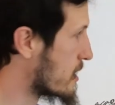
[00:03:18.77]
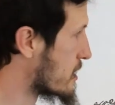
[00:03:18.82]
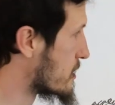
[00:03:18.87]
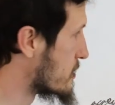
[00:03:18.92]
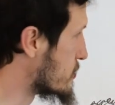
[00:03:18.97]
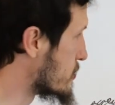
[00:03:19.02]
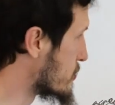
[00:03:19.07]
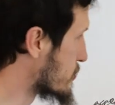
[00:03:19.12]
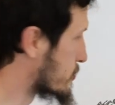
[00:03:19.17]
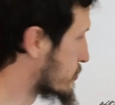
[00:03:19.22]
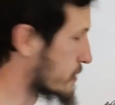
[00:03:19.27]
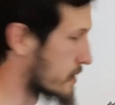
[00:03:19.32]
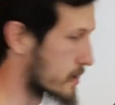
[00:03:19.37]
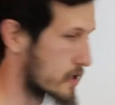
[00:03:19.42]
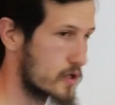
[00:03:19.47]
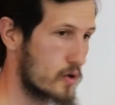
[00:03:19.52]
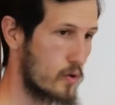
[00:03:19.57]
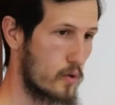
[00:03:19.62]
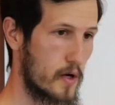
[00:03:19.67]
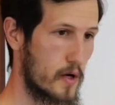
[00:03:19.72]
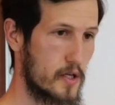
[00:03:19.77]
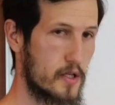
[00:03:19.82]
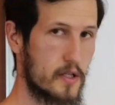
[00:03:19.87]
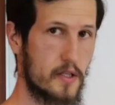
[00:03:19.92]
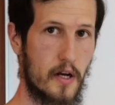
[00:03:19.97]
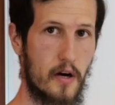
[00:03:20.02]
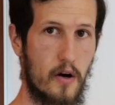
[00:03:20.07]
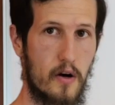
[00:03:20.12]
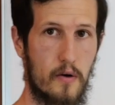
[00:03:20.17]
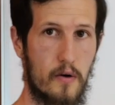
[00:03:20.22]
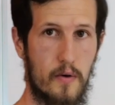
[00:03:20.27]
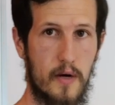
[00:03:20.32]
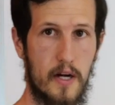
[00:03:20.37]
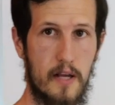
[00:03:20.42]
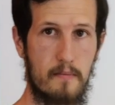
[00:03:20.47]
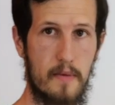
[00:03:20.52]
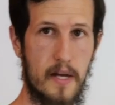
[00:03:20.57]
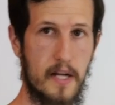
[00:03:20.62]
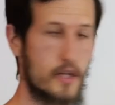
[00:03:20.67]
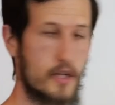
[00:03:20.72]
Nutrient storage, as I already
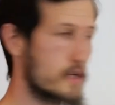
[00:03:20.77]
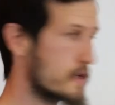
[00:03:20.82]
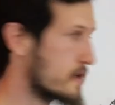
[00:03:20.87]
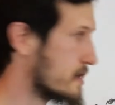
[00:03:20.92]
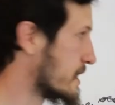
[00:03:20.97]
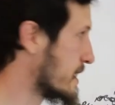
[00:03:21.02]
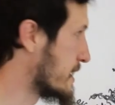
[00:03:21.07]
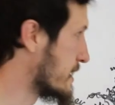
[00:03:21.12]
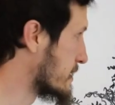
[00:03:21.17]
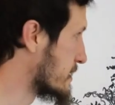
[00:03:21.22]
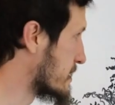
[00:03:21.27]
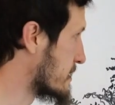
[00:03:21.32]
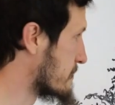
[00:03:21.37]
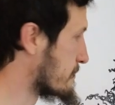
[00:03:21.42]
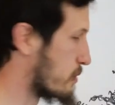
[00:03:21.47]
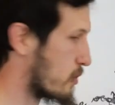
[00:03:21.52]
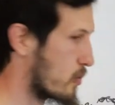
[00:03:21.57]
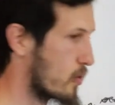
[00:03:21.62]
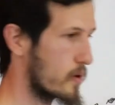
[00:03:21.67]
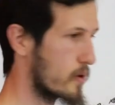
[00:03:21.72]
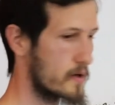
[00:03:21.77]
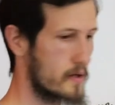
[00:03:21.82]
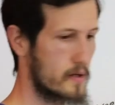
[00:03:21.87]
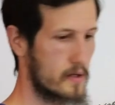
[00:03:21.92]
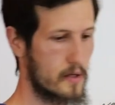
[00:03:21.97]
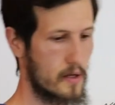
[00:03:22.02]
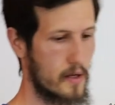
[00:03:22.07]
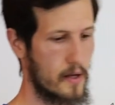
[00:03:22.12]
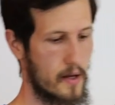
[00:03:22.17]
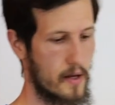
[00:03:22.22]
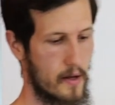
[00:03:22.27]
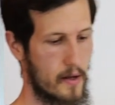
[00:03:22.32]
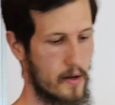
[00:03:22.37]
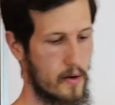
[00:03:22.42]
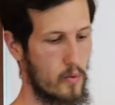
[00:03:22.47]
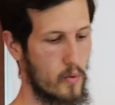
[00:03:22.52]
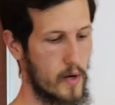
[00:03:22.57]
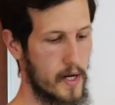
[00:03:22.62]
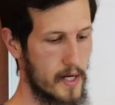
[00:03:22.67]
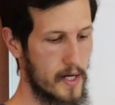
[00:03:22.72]
mentioned, is important.
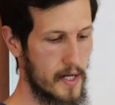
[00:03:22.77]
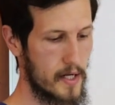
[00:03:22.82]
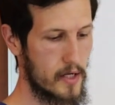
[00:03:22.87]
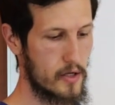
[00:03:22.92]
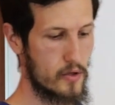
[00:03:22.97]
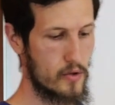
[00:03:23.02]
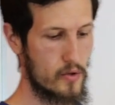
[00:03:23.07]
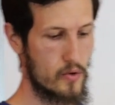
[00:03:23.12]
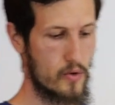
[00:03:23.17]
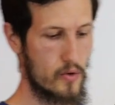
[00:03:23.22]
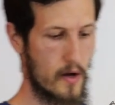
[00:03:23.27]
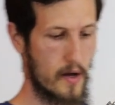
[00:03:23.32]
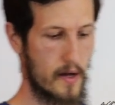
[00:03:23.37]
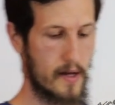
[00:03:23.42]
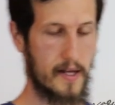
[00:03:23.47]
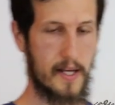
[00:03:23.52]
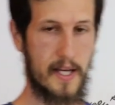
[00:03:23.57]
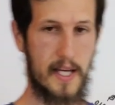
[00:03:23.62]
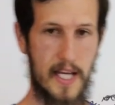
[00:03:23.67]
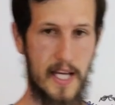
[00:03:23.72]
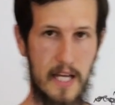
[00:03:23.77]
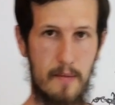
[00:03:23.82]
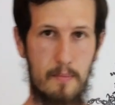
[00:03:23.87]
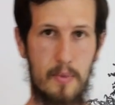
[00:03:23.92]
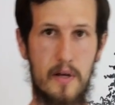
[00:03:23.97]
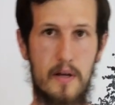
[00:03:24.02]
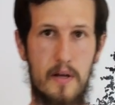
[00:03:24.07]
We need to keep